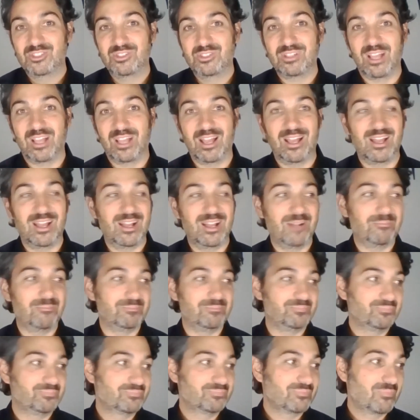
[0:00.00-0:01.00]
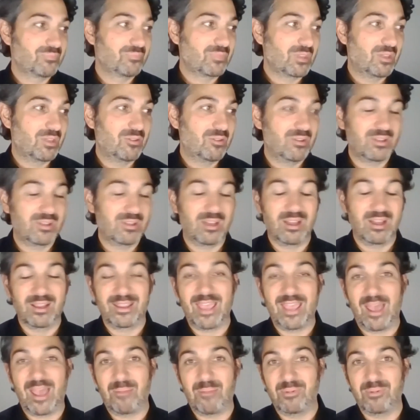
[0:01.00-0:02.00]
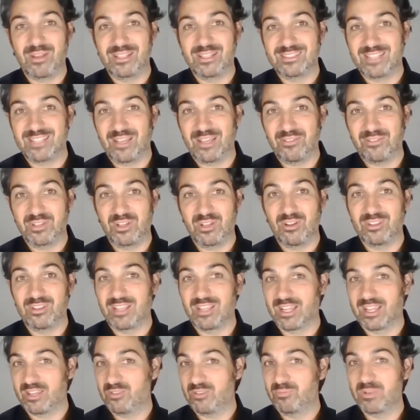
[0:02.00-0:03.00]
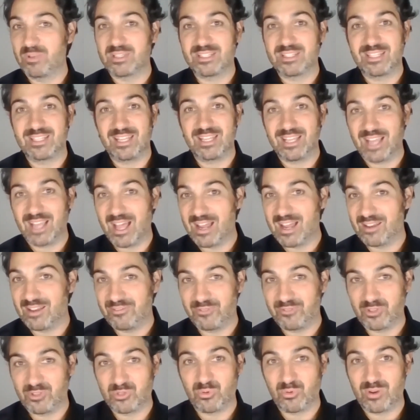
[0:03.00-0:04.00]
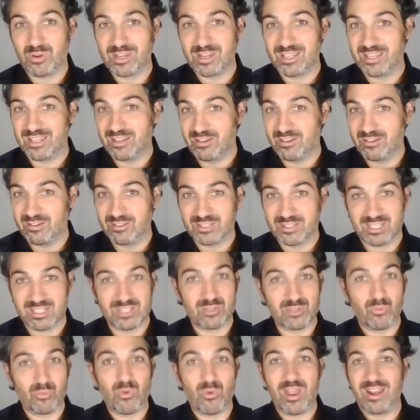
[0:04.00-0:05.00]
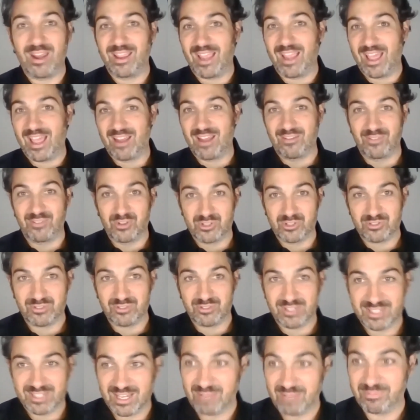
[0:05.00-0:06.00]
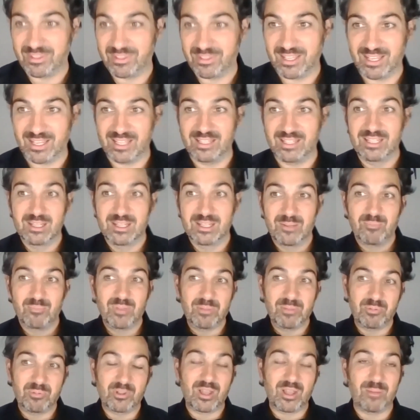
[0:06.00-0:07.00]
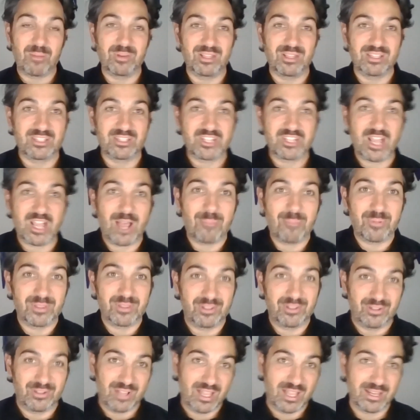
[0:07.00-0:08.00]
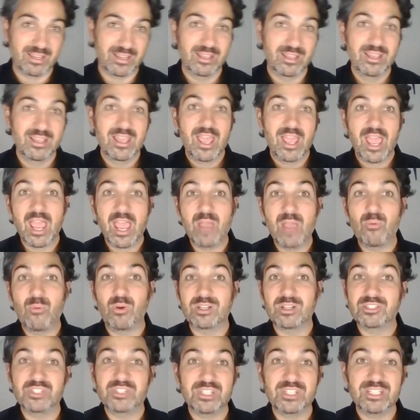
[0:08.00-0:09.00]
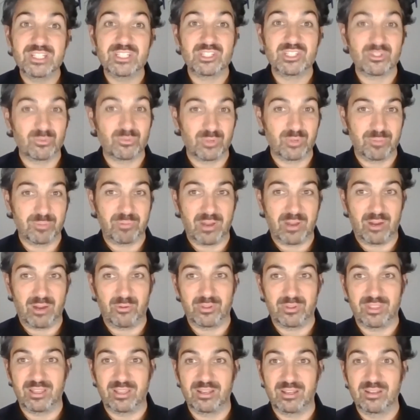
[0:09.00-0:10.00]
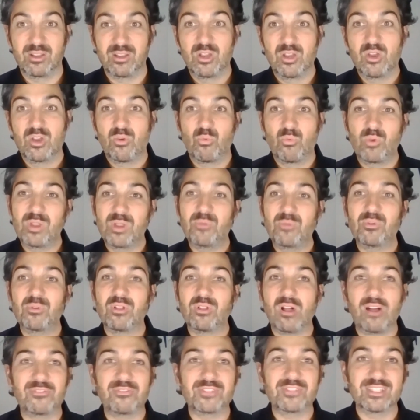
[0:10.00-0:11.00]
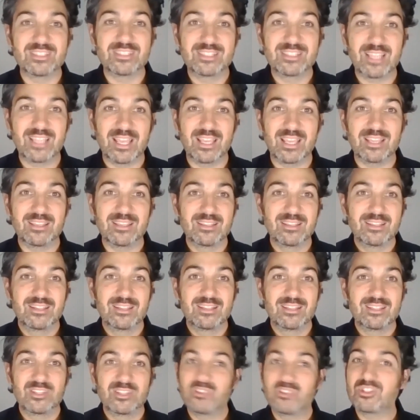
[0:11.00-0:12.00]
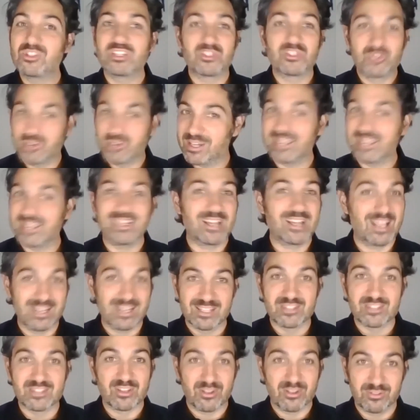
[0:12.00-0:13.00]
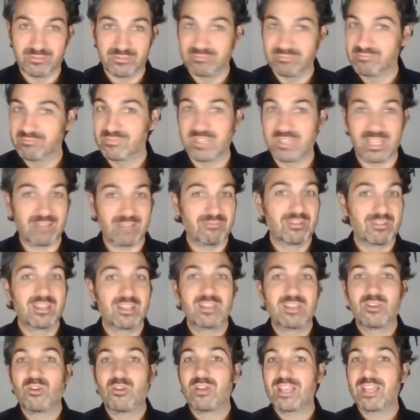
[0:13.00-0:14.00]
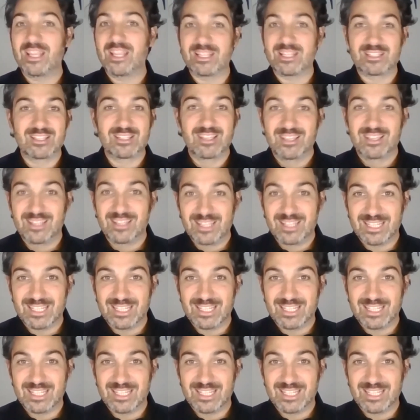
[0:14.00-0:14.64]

um, uh, Cabernet Sauvignon, like you've been sitting on it for 20 years, it's a wedding anniversary type thing, and people come into the shop and they're like, hey, what cheese should we pair with it? We will often say, you should drink it on its own. Like it's